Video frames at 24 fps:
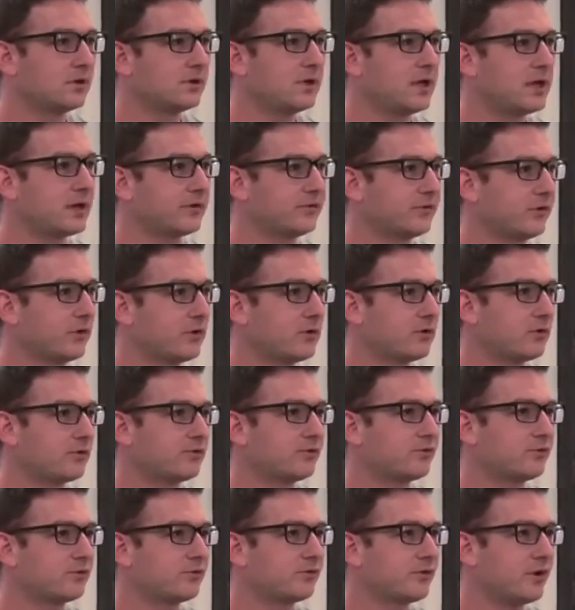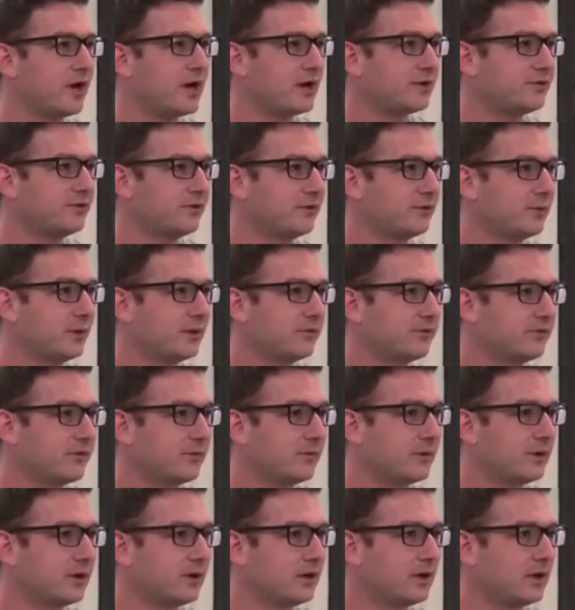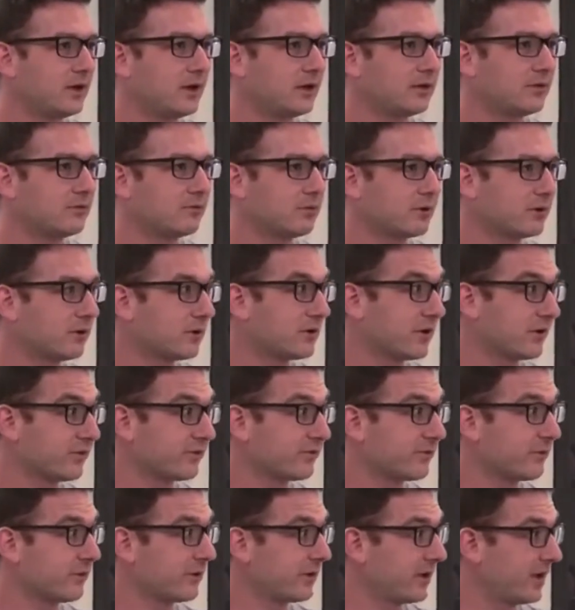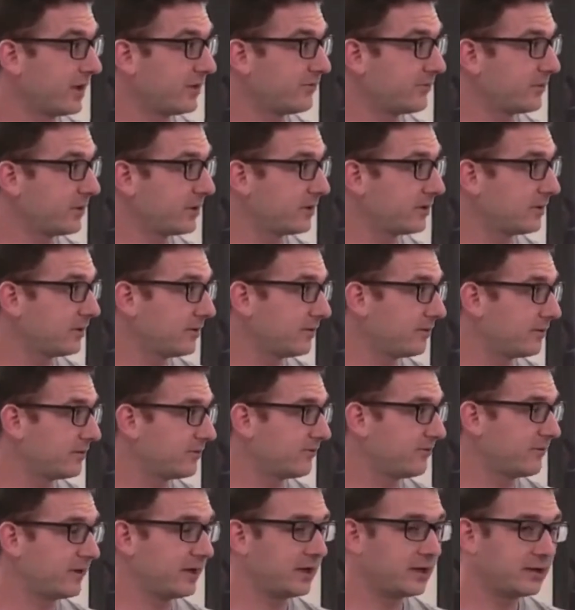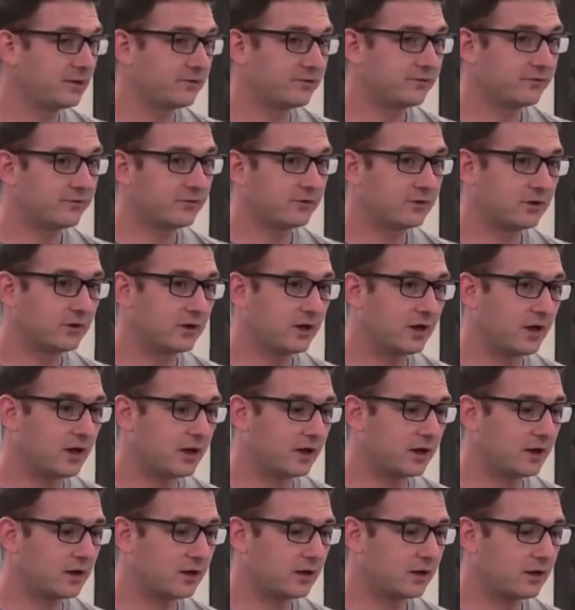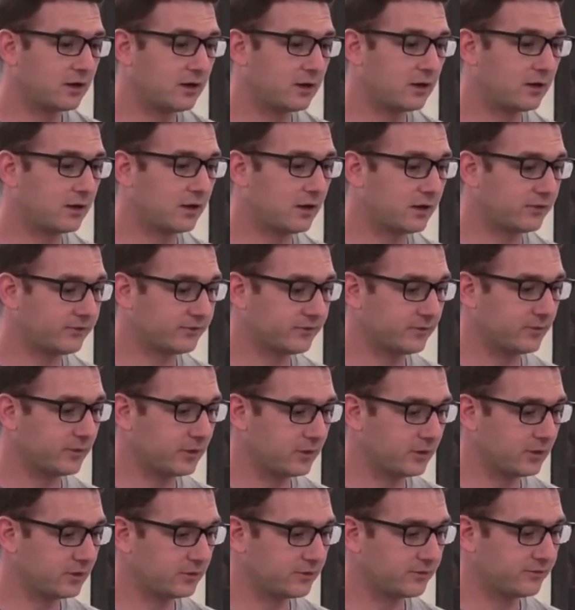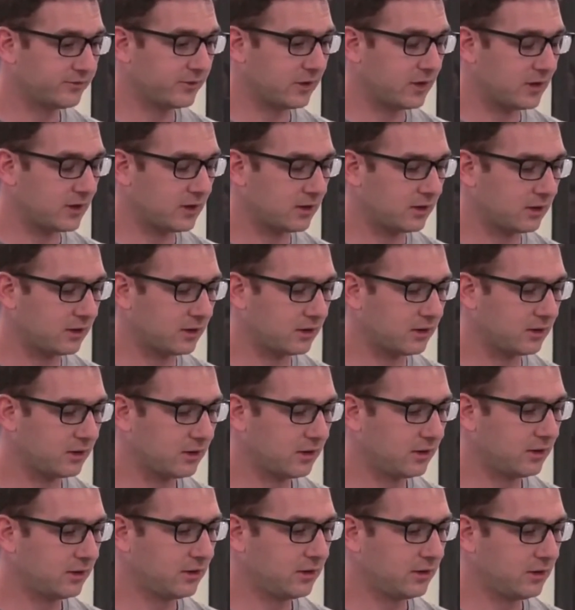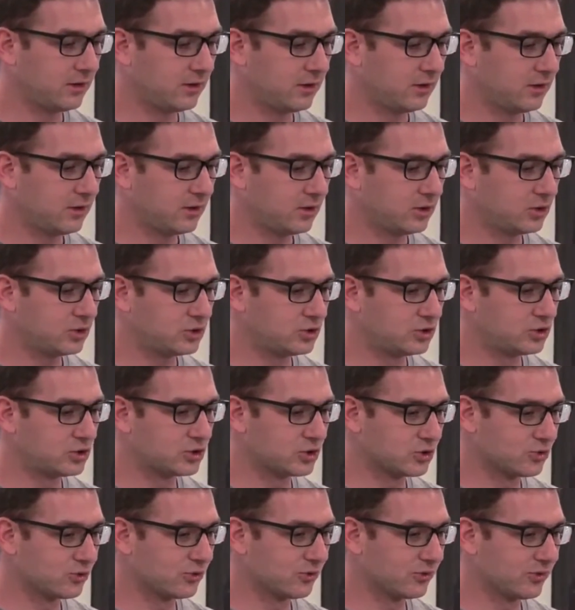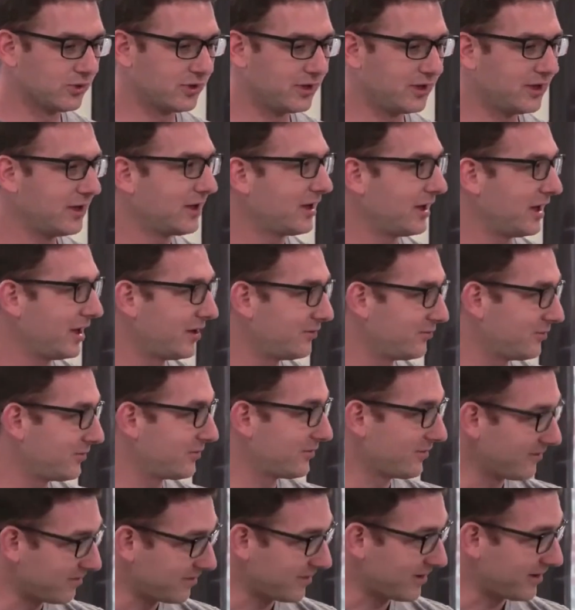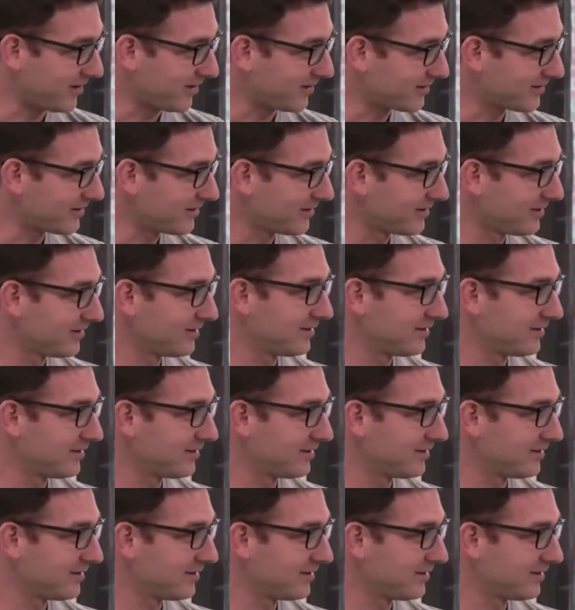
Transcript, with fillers: Yeah, so traction means to me real customer engagement, which means uh, customers are truly engaged with your product.